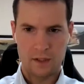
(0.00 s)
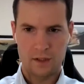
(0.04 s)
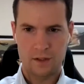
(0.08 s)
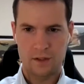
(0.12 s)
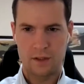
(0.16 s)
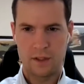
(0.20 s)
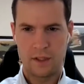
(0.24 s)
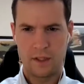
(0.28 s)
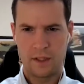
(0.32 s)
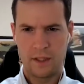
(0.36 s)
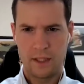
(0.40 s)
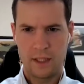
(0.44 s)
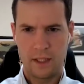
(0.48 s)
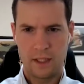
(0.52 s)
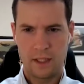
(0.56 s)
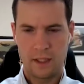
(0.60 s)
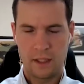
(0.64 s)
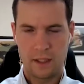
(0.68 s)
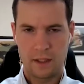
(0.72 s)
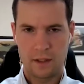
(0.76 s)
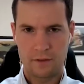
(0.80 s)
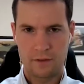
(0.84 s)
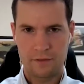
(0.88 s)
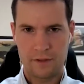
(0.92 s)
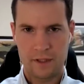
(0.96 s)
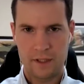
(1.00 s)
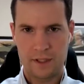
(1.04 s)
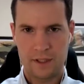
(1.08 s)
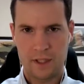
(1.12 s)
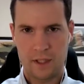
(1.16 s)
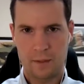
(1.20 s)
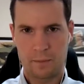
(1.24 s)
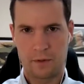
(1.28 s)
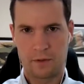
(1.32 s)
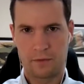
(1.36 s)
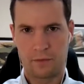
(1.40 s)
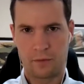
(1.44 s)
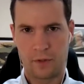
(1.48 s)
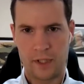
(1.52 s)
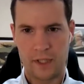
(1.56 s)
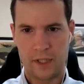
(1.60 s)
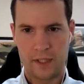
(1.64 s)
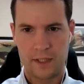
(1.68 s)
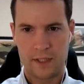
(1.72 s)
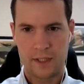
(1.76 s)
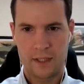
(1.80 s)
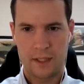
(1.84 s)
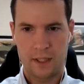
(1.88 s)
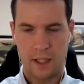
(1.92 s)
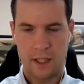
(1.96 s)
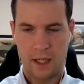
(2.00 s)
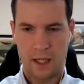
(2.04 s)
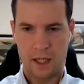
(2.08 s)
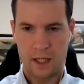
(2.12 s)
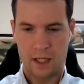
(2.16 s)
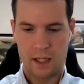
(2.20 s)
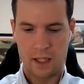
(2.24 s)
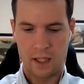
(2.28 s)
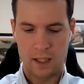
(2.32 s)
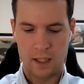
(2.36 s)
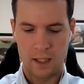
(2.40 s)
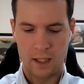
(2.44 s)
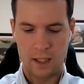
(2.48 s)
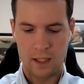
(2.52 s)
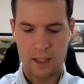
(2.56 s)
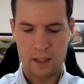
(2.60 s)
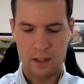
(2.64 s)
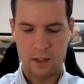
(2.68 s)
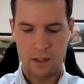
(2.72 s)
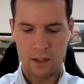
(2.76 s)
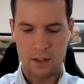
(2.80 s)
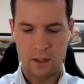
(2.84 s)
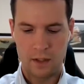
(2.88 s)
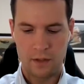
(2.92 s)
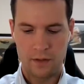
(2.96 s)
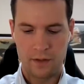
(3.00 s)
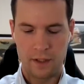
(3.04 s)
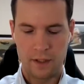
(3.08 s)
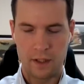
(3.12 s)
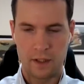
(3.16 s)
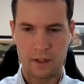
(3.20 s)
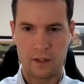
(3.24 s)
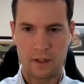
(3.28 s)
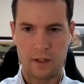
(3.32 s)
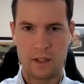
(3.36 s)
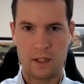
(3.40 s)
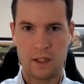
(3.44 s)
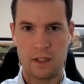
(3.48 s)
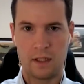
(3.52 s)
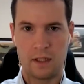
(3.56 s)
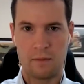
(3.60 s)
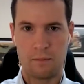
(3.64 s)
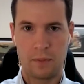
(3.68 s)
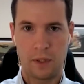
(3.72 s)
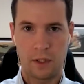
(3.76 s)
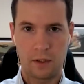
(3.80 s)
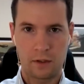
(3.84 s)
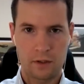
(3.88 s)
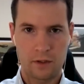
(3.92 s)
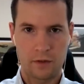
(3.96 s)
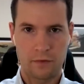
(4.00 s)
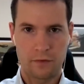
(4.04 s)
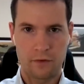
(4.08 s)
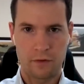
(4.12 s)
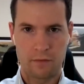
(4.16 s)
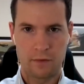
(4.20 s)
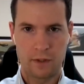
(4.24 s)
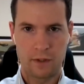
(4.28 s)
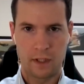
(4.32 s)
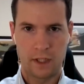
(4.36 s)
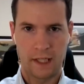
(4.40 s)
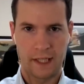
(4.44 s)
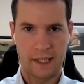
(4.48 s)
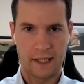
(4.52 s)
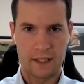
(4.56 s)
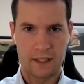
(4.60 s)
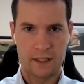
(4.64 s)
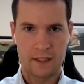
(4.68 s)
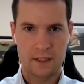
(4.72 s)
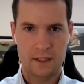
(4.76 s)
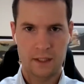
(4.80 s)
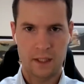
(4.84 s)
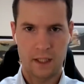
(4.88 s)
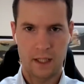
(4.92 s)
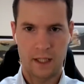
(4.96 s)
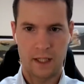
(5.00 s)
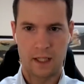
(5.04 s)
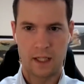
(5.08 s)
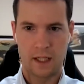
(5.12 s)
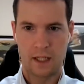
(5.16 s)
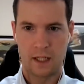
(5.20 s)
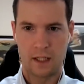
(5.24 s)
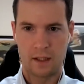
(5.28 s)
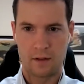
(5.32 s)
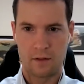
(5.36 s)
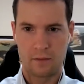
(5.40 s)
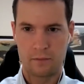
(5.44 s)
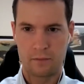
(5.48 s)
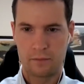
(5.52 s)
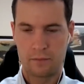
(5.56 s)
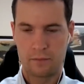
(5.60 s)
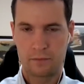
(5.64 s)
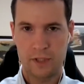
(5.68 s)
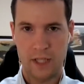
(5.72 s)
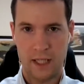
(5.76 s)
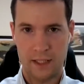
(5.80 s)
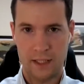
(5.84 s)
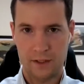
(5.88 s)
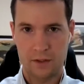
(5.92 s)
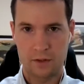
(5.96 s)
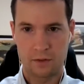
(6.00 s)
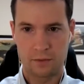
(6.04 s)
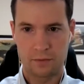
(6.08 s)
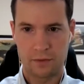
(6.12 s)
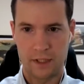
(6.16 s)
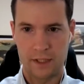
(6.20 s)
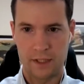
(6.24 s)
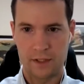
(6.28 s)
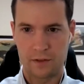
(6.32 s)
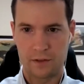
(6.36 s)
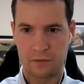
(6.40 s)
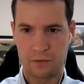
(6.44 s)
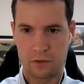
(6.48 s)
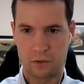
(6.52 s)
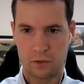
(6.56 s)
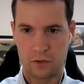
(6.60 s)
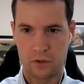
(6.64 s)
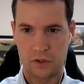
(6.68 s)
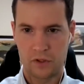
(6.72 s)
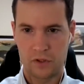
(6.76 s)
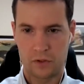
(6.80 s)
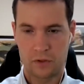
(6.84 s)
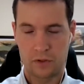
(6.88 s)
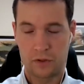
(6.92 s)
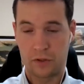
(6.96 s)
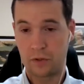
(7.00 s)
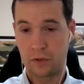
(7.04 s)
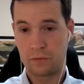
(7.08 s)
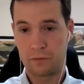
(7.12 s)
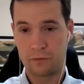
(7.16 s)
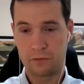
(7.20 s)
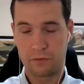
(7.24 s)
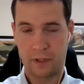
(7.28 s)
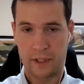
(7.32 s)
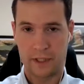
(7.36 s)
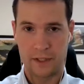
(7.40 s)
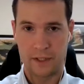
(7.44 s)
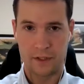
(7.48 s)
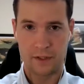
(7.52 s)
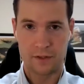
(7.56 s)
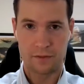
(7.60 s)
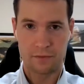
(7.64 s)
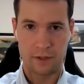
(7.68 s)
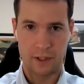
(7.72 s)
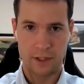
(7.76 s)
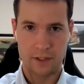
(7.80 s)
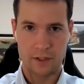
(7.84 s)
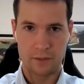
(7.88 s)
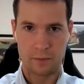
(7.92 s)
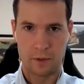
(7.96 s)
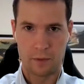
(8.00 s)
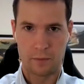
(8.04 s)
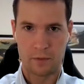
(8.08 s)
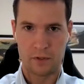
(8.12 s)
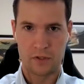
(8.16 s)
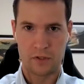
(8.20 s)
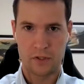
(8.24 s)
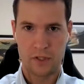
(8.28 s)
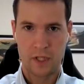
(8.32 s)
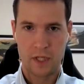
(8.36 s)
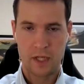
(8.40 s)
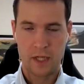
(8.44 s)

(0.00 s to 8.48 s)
so in the first couple of weeks, the bulk of the VKS tactical fighter force, so fighter bombers,